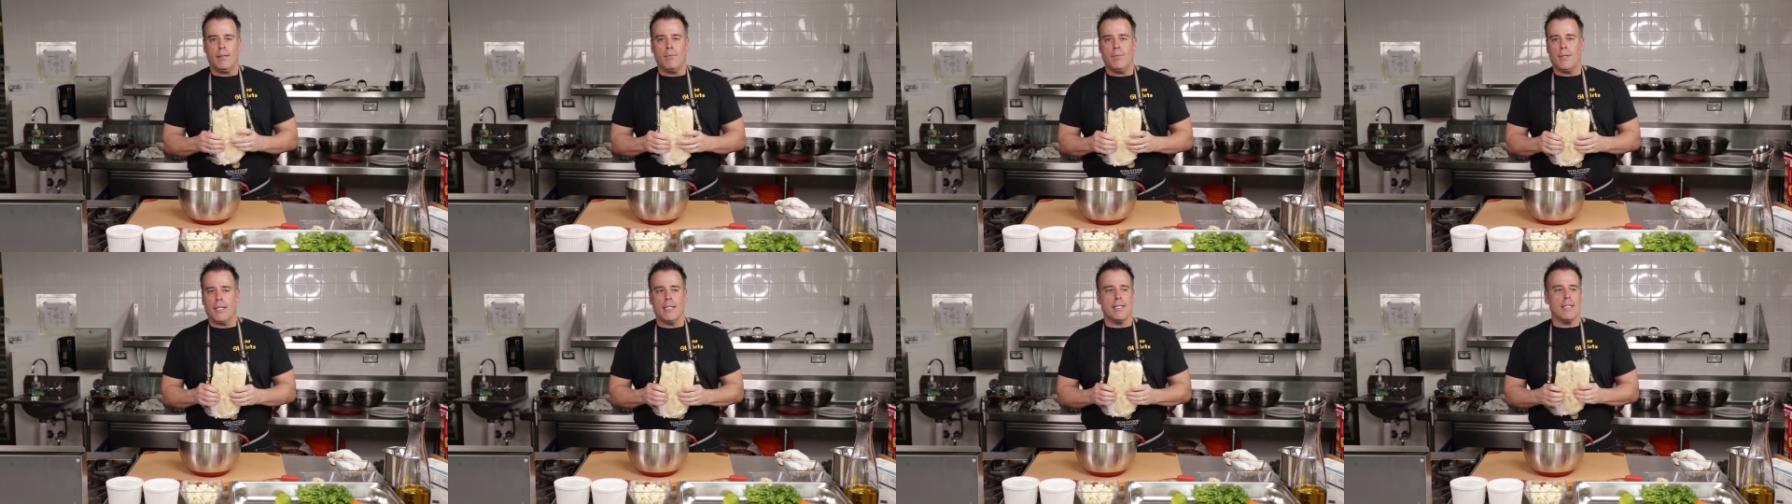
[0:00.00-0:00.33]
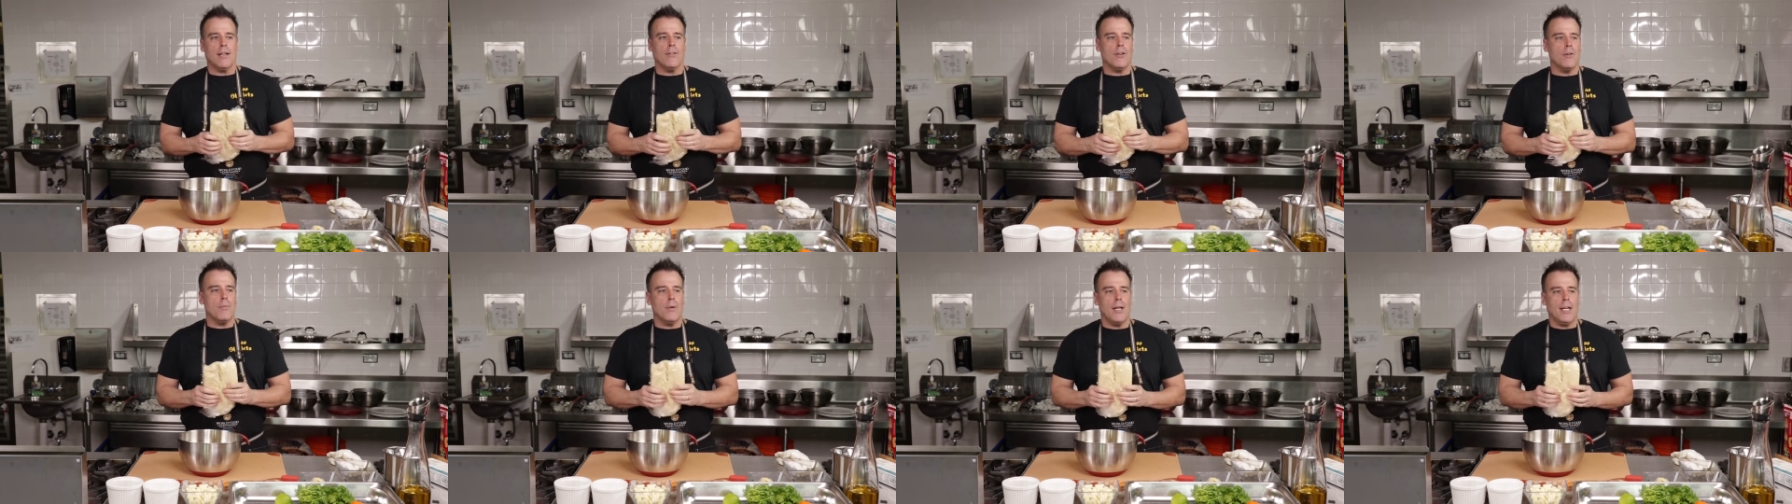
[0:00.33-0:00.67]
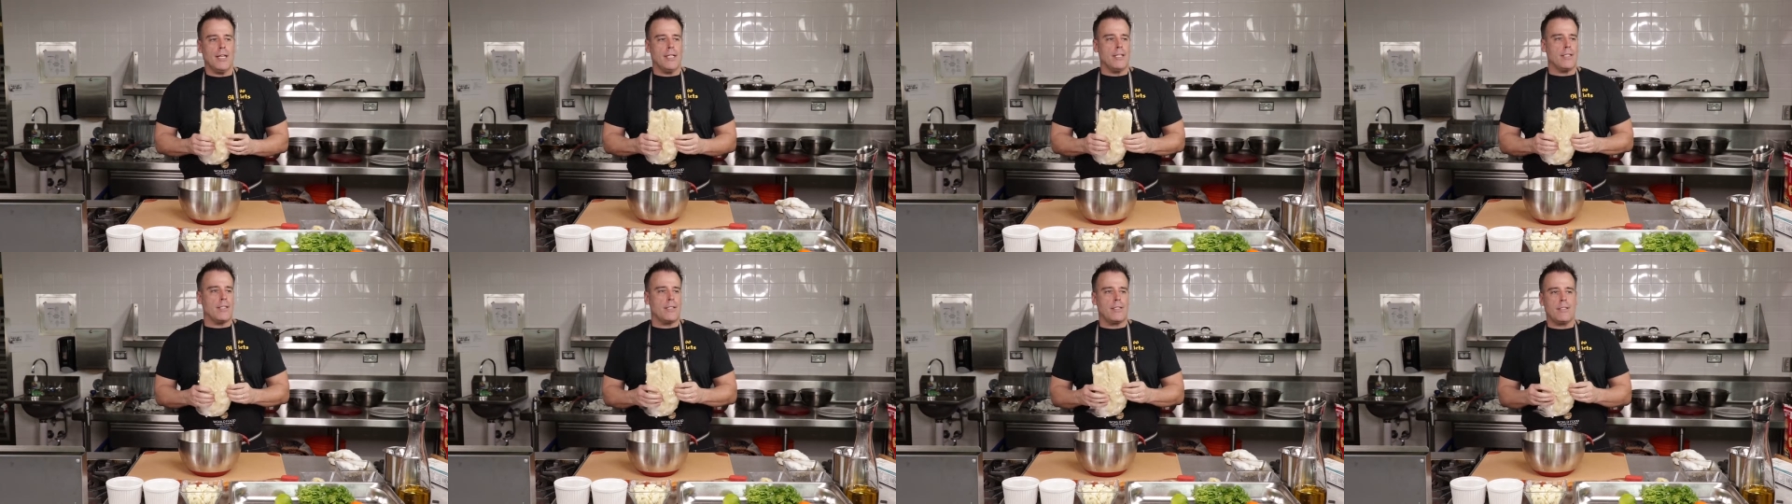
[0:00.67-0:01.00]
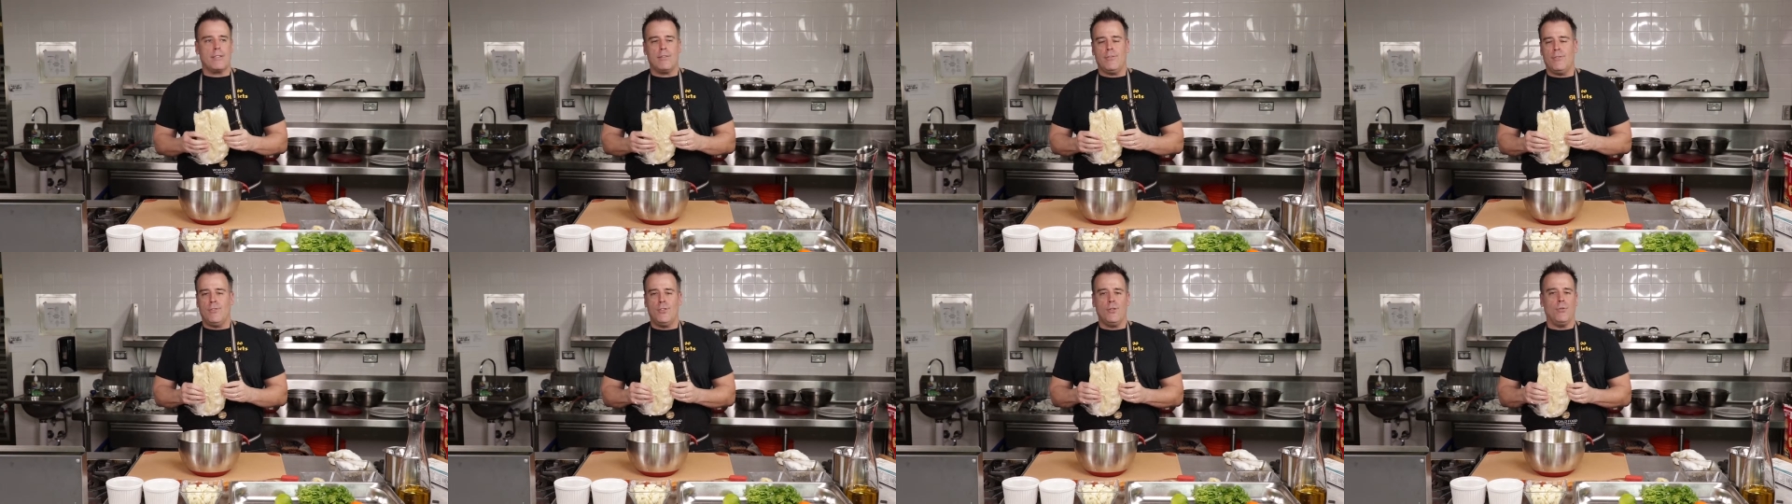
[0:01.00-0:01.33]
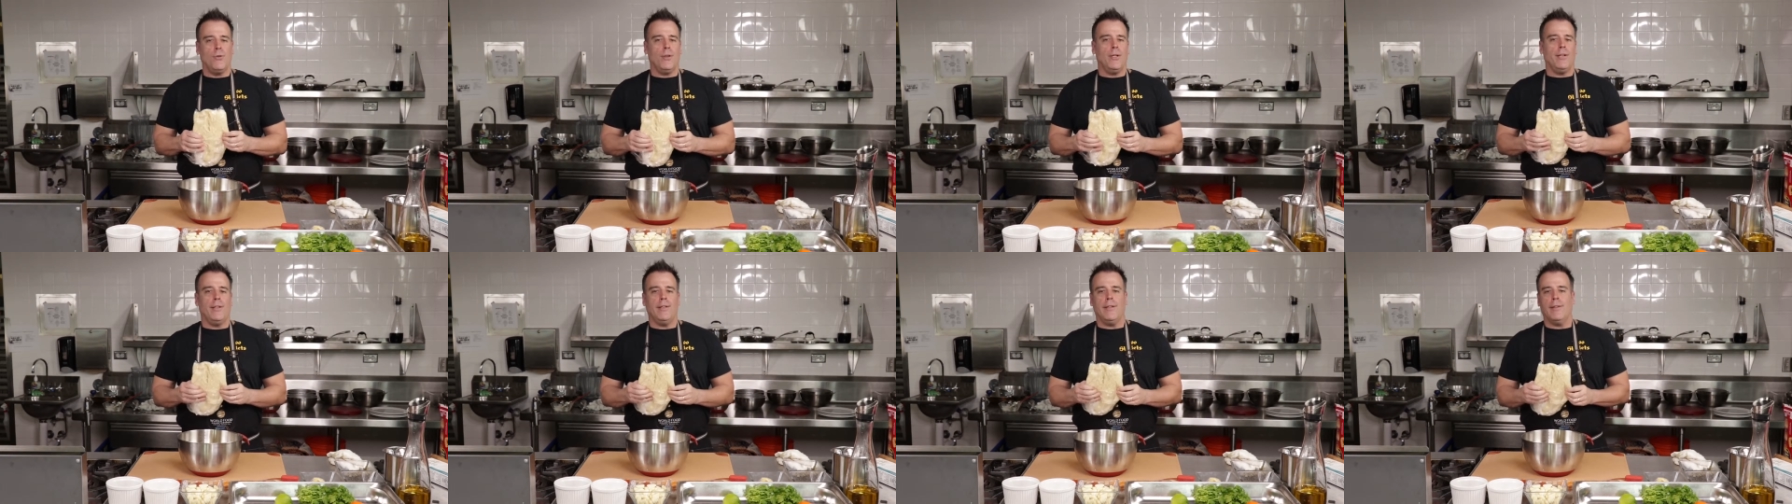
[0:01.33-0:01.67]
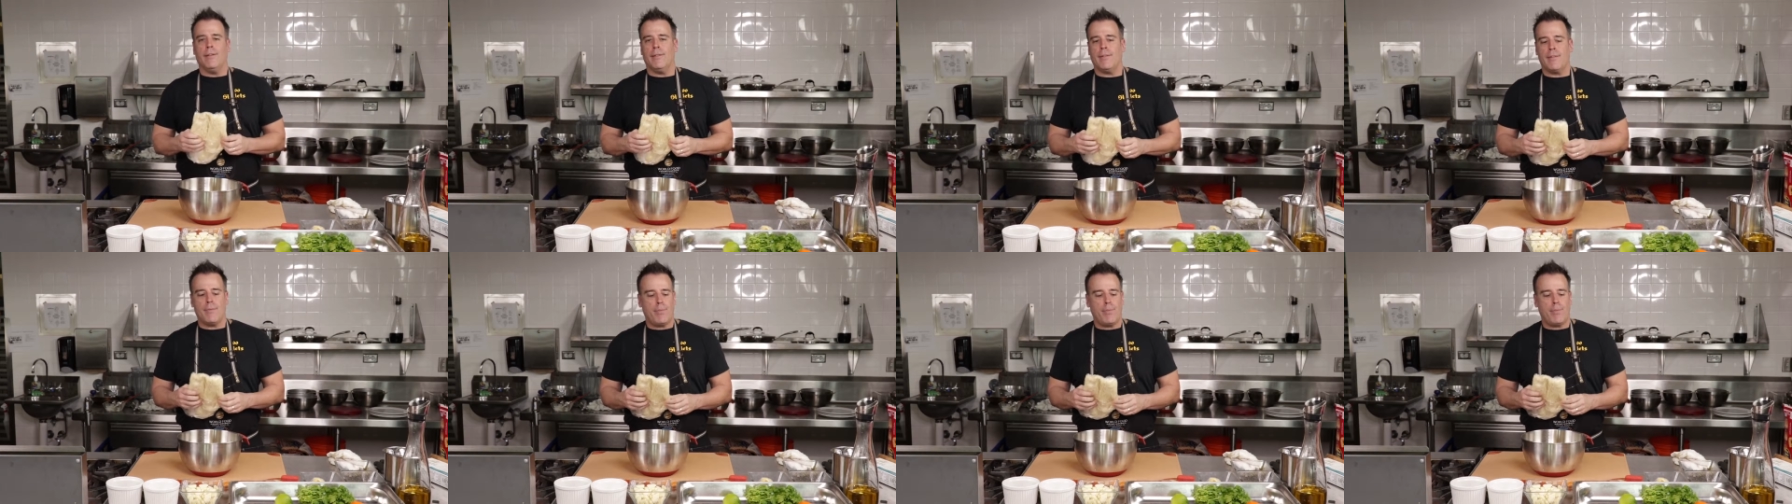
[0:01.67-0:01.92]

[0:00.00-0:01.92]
because everybody's doing